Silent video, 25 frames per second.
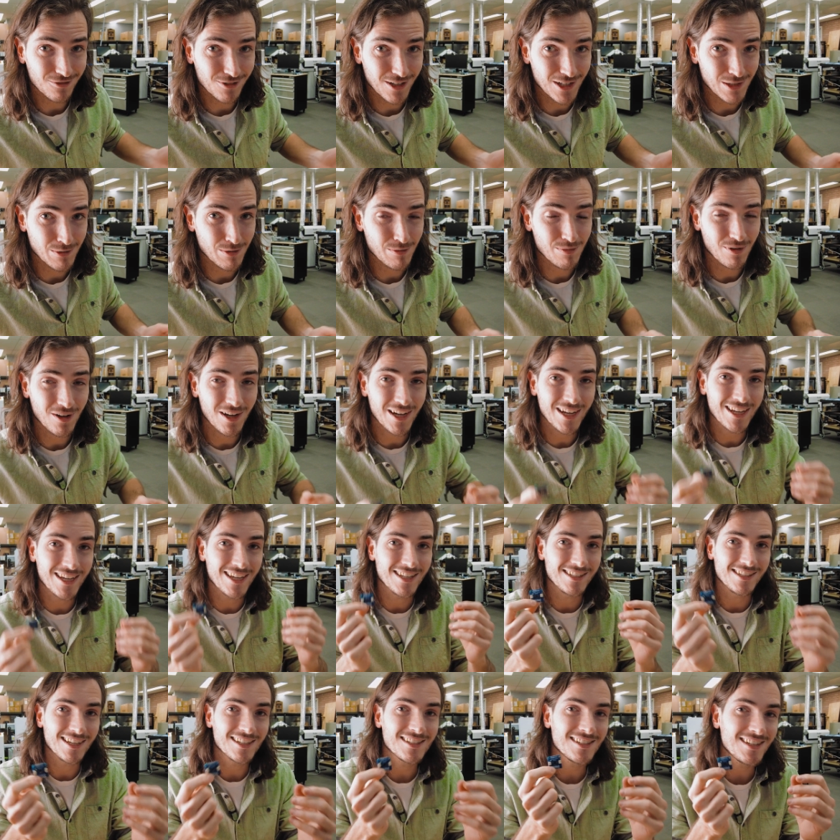on Raspberry Pi,
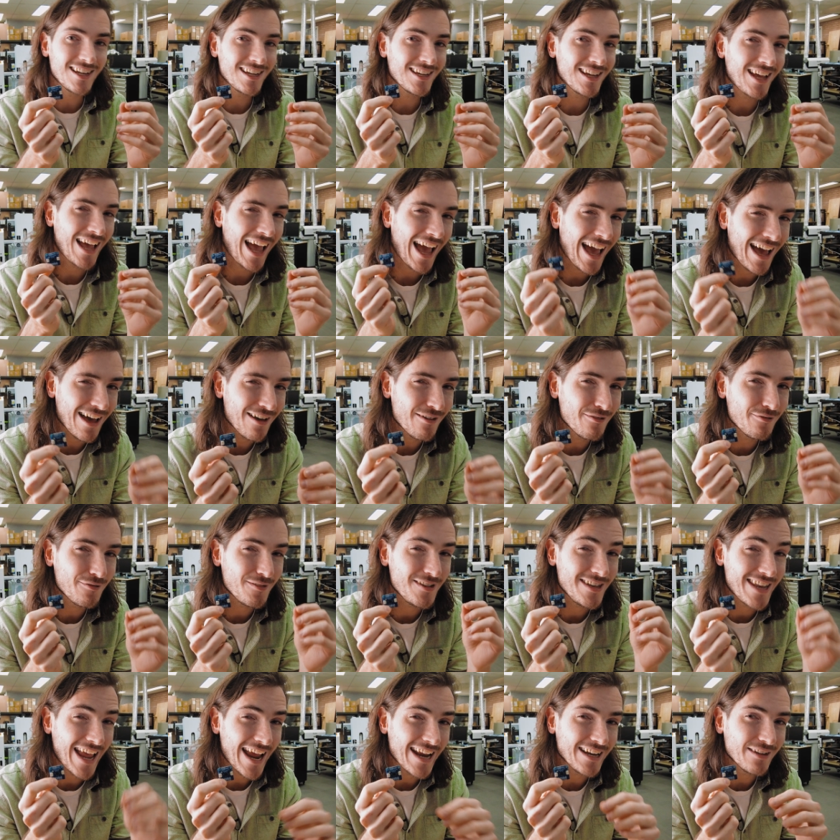it doesn't have
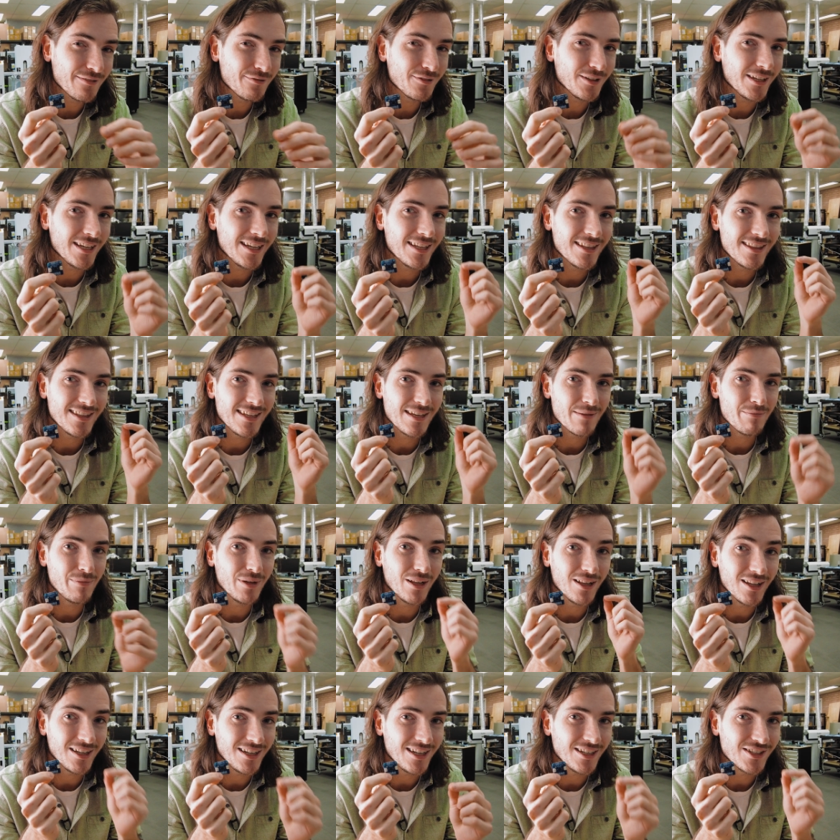natively the
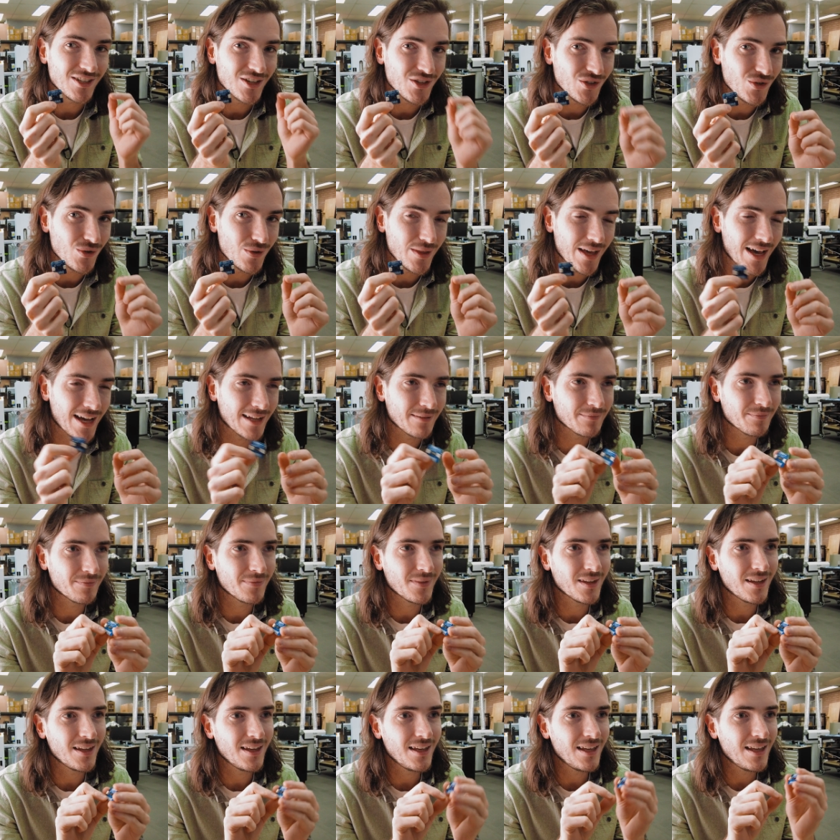ability to do that.
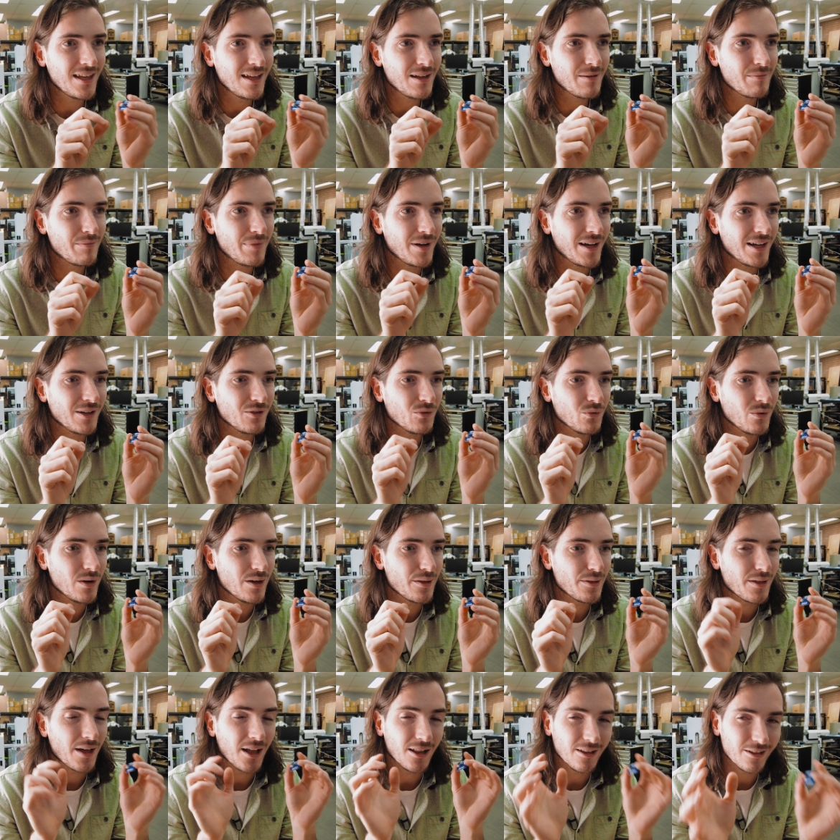But
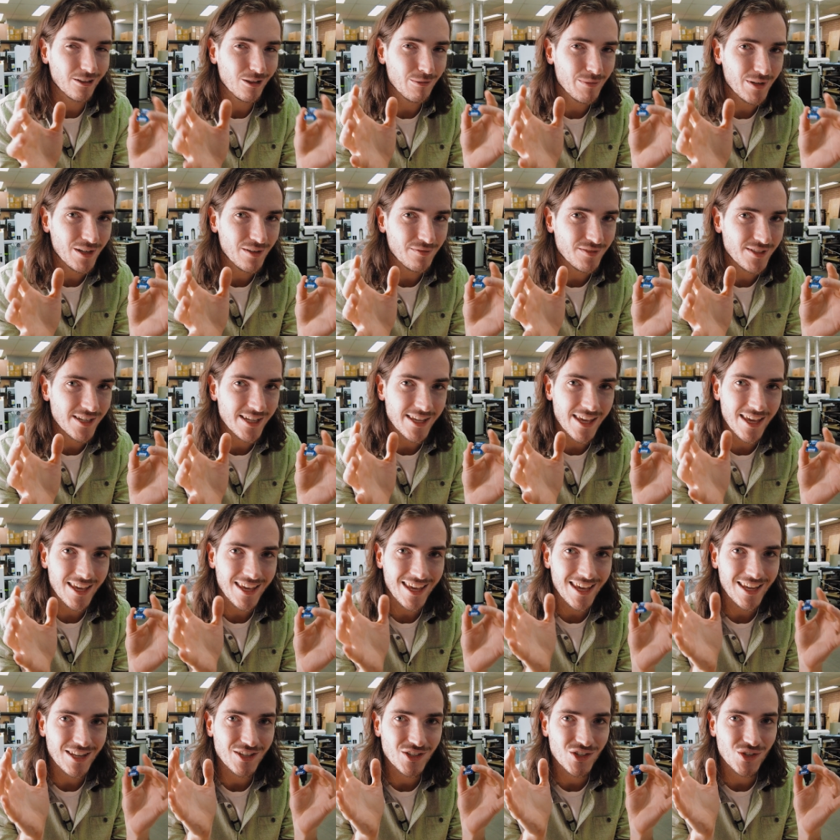with a little bit of
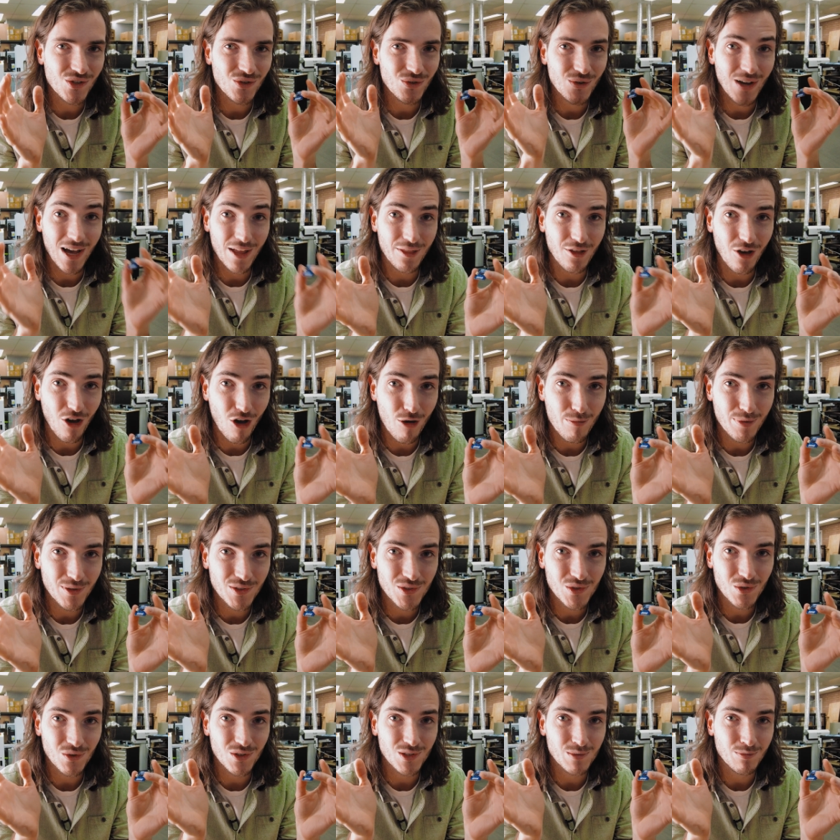digging into other open
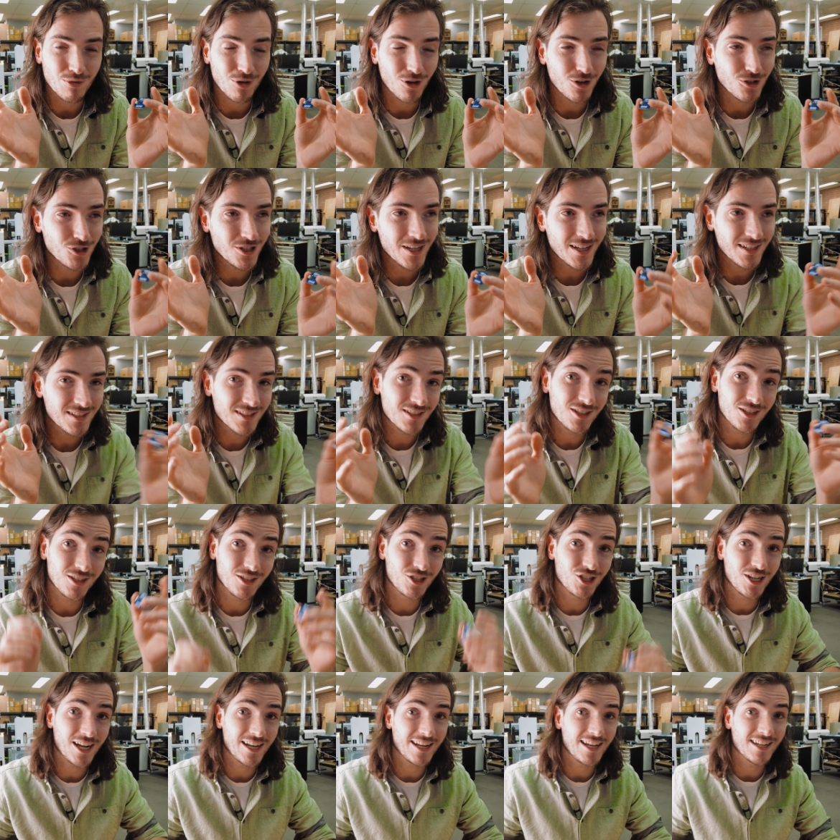source projects,
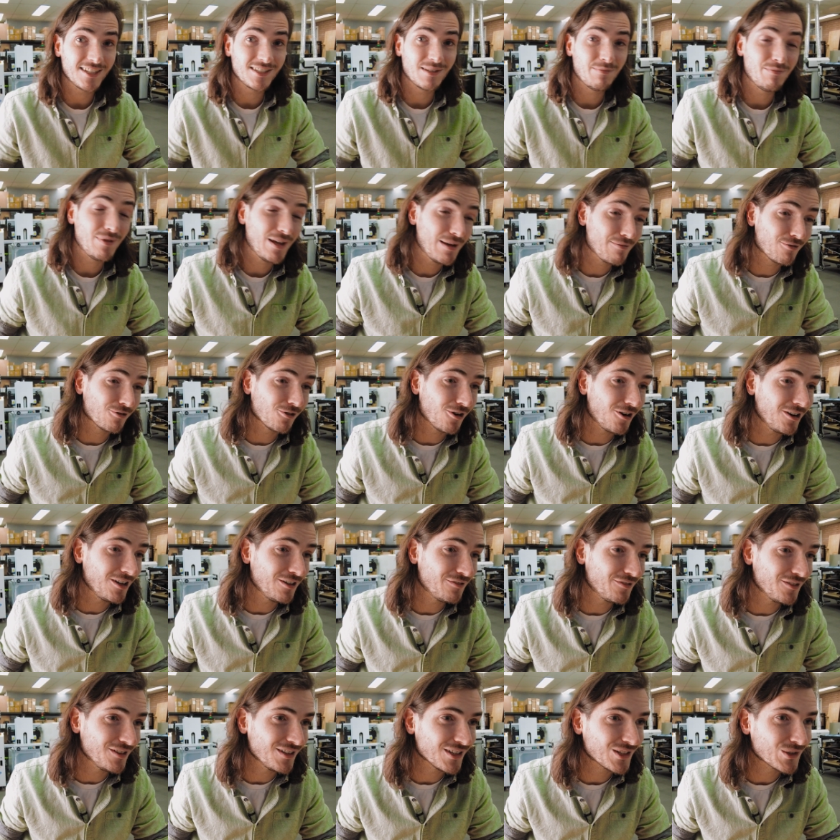shout out to
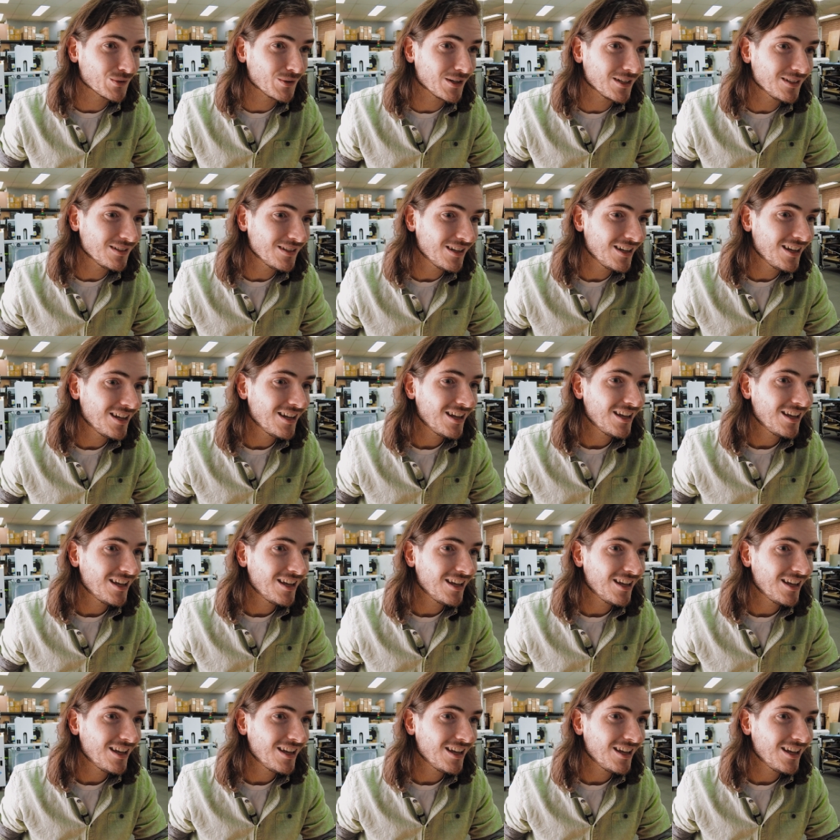Pimaroni for this one,